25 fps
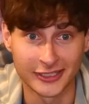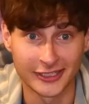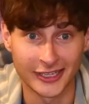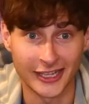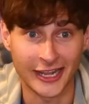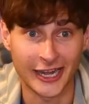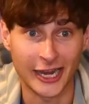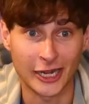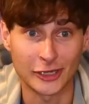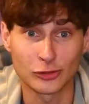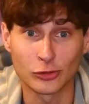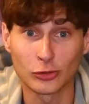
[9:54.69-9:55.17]

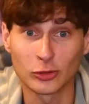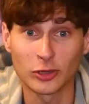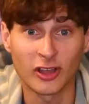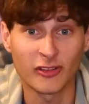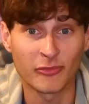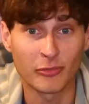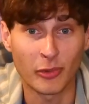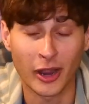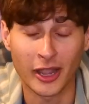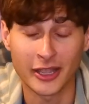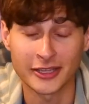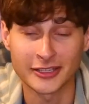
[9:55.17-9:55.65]
And I do
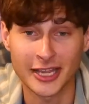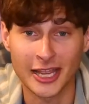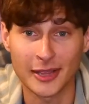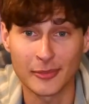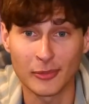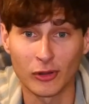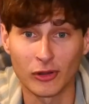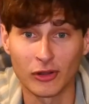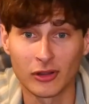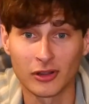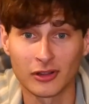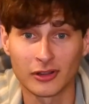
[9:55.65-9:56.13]
love Brian
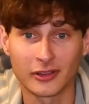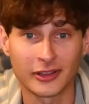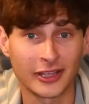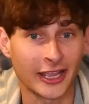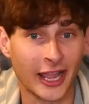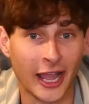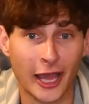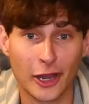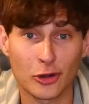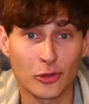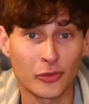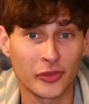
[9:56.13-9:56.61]
Dable.
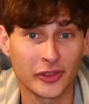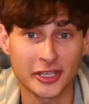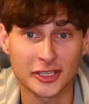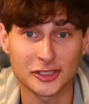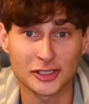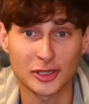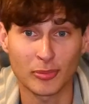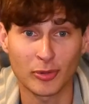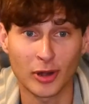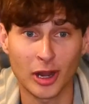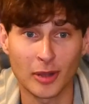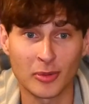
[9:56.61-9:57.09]
I don't think
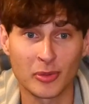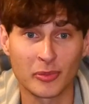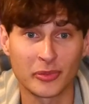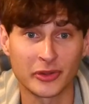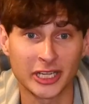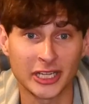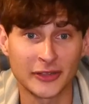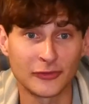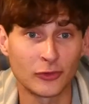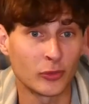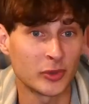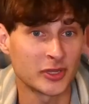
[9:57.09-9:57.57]
he's the problem,
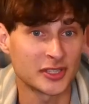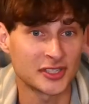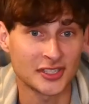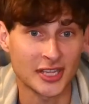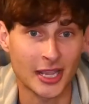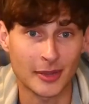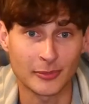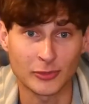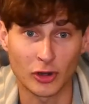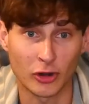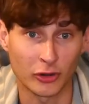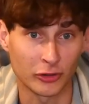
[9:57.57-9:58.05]
but even with
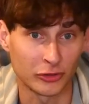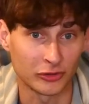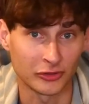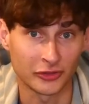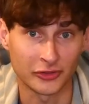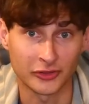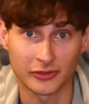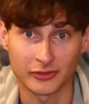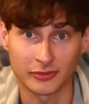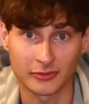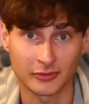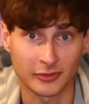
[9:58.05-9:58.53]
Sam
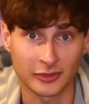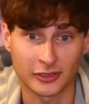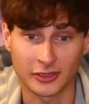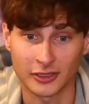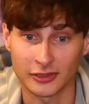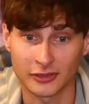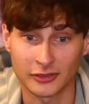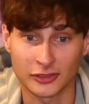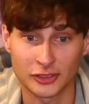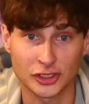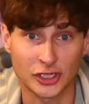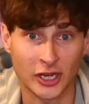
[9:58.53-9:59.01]
Darnold, the
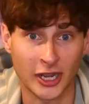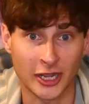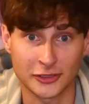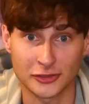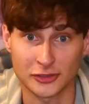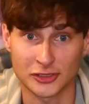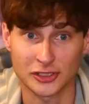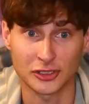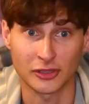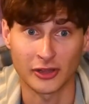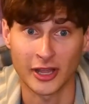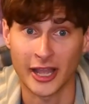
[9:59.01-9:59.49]
Giants
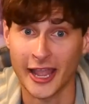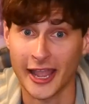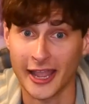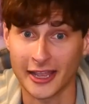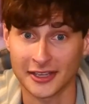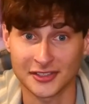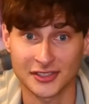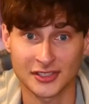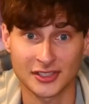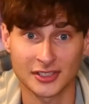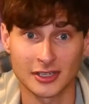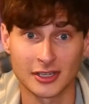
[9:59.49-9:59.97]
are still
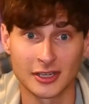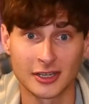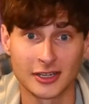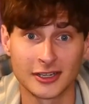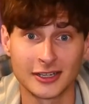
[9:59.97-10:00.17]
ass.